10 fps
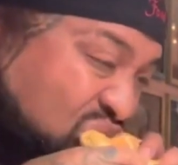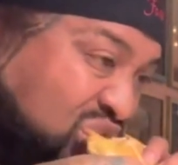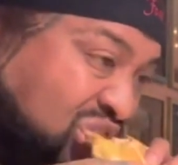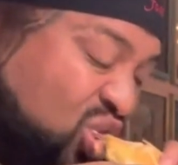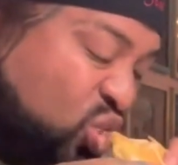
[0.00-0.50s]

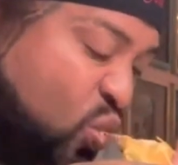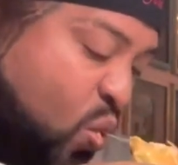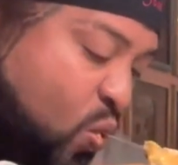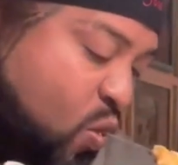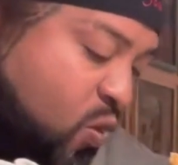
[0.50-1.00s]
sister-in-law. She
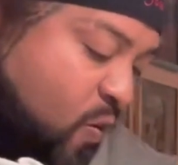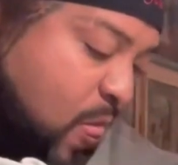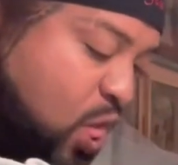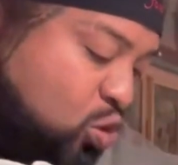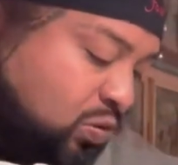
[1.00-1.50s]
always
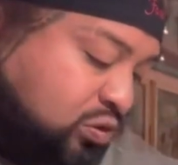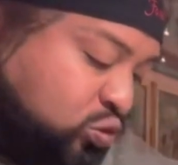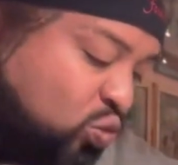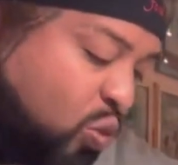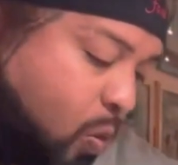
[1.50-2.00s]

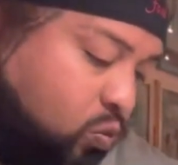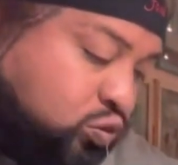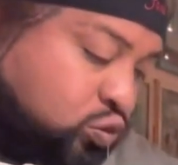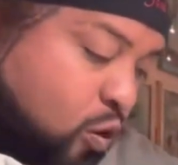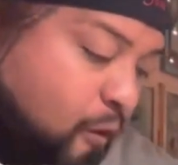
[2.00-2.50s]
has to be there.
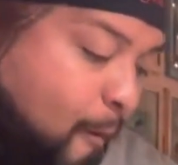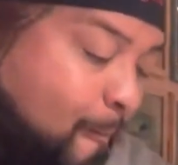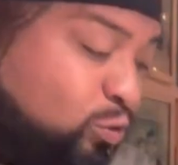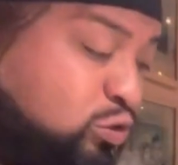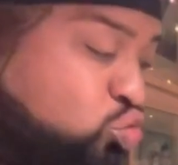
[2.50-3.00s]
It's only 2
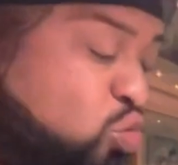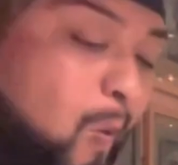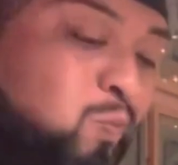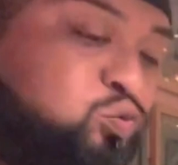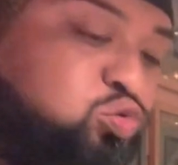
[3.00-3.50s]
people per